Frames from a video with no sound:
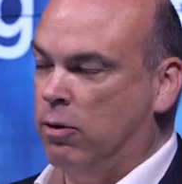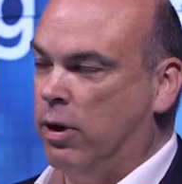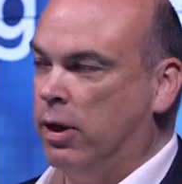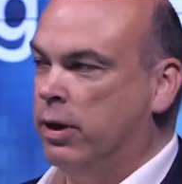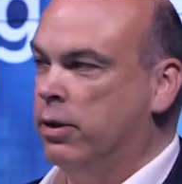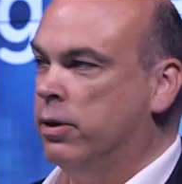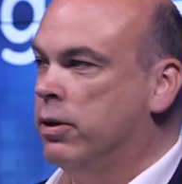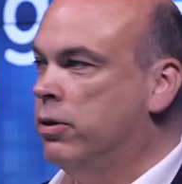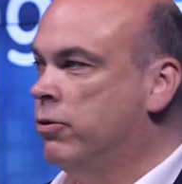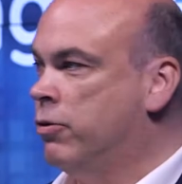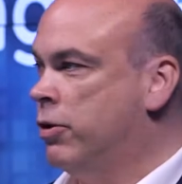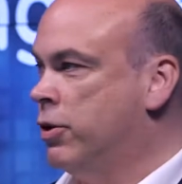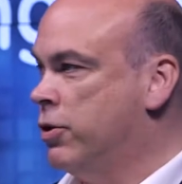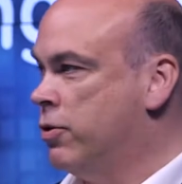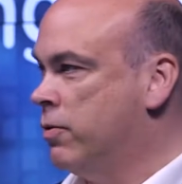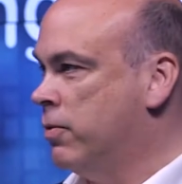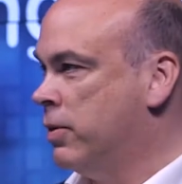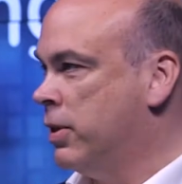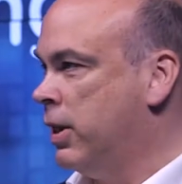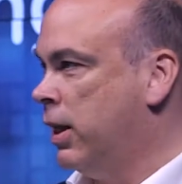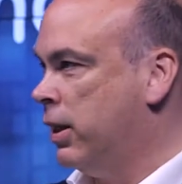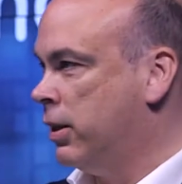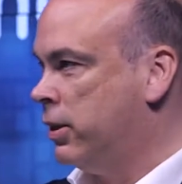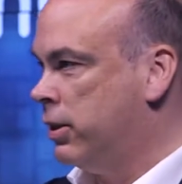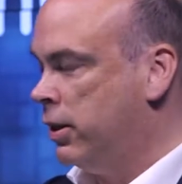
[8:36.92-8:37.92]
run traditional
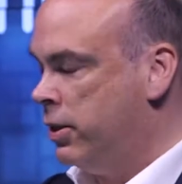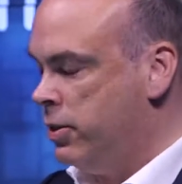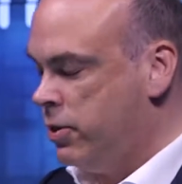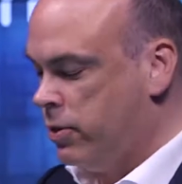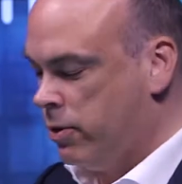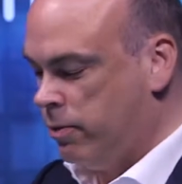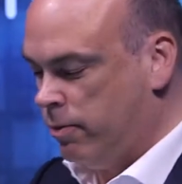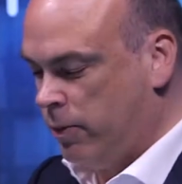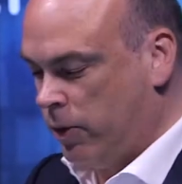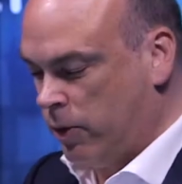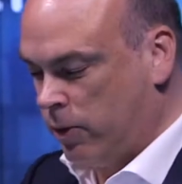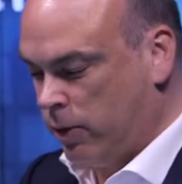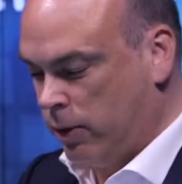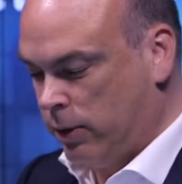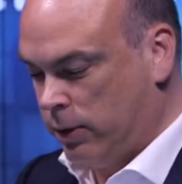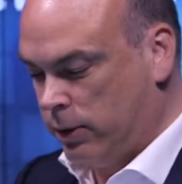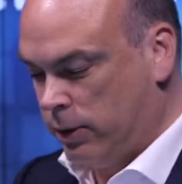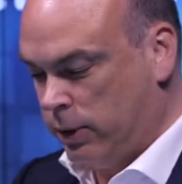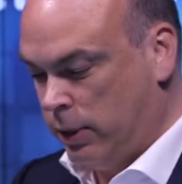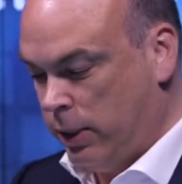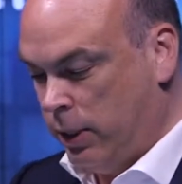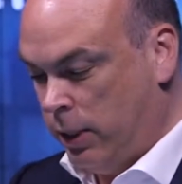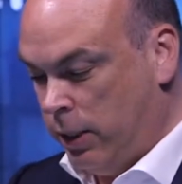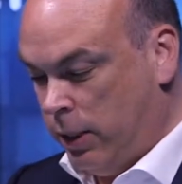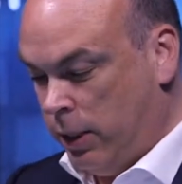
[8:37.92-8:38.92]
taxation
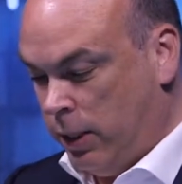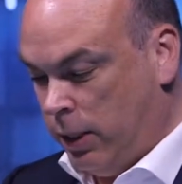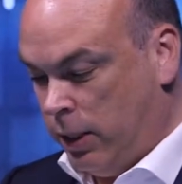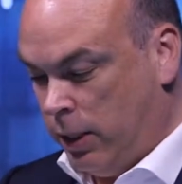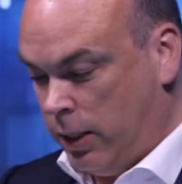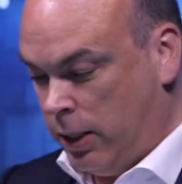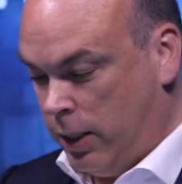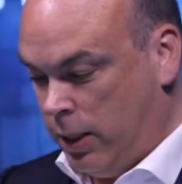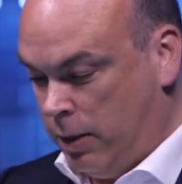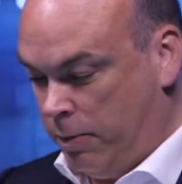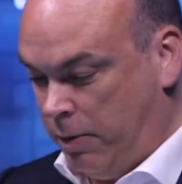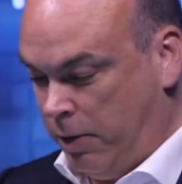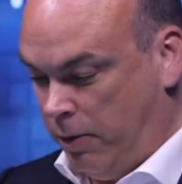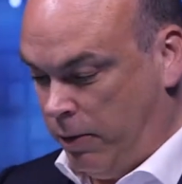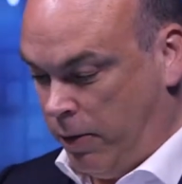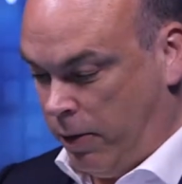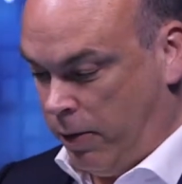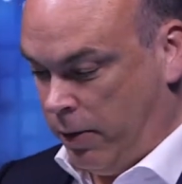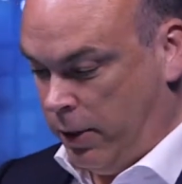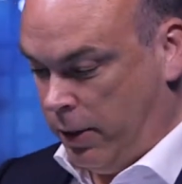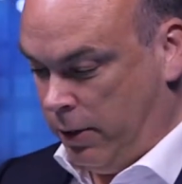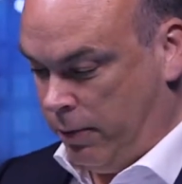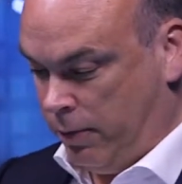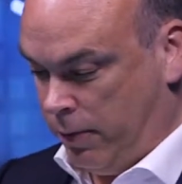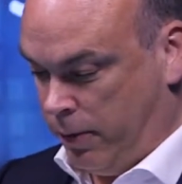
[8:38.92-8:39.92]
models are going to be
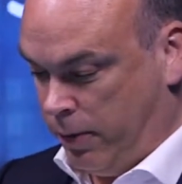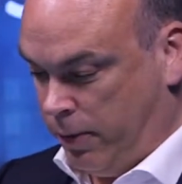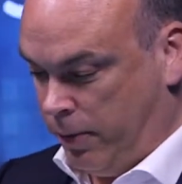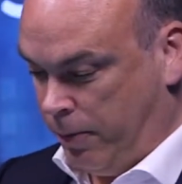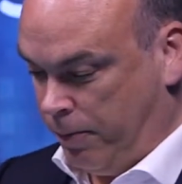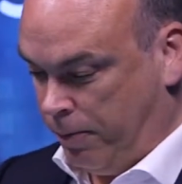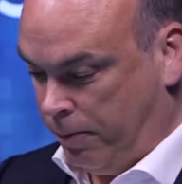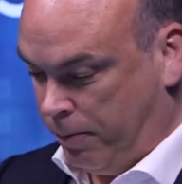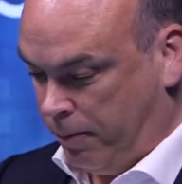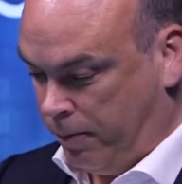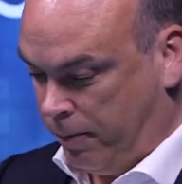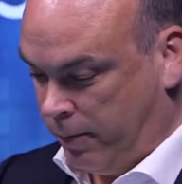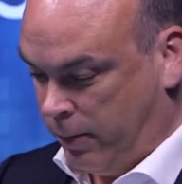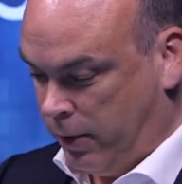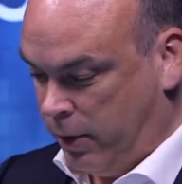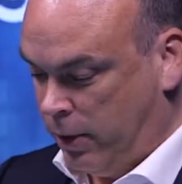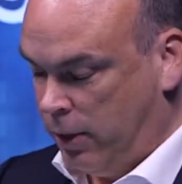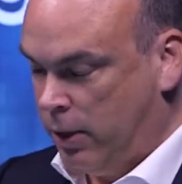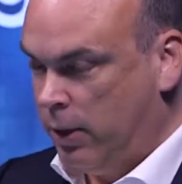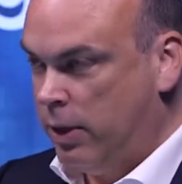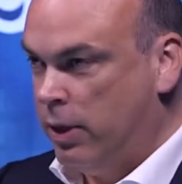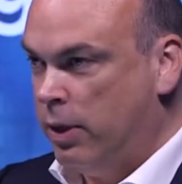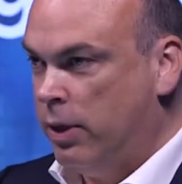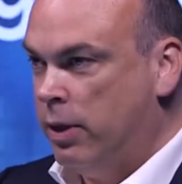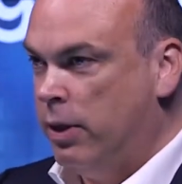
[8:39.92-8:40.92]
very difficult.
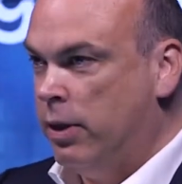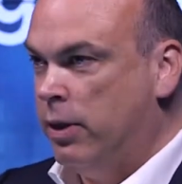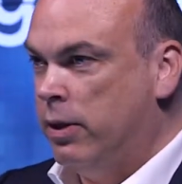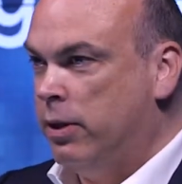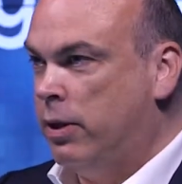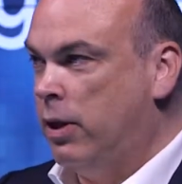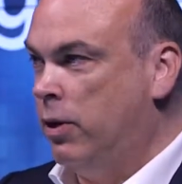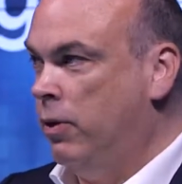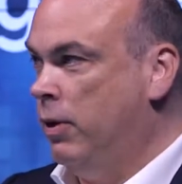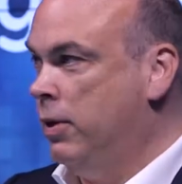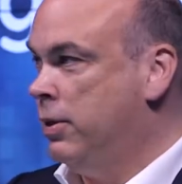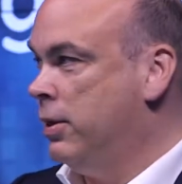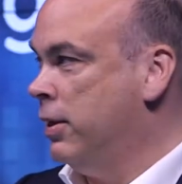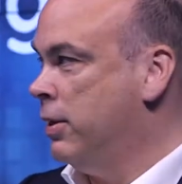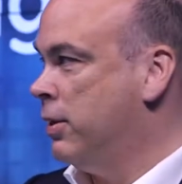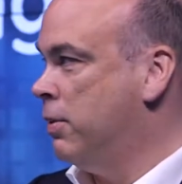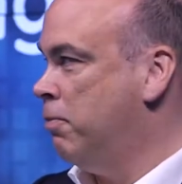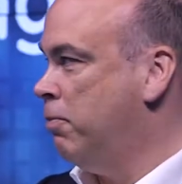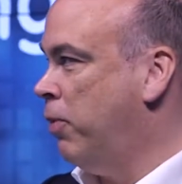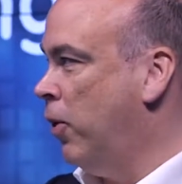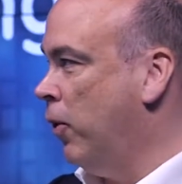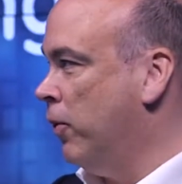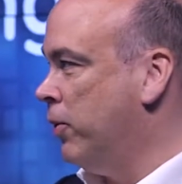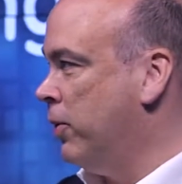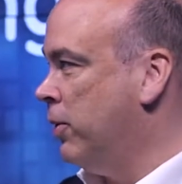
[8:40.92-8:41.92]
So is this
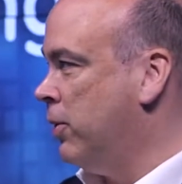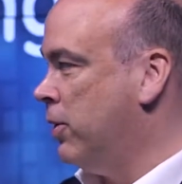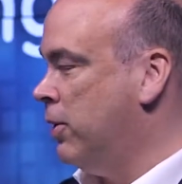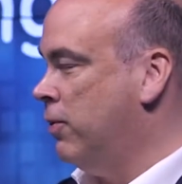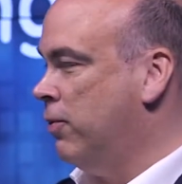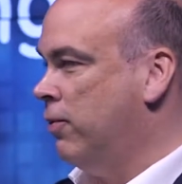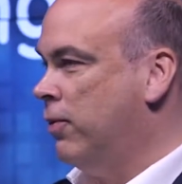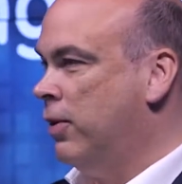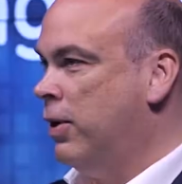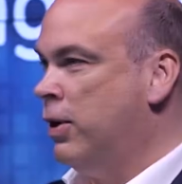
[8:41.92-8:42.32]
a positive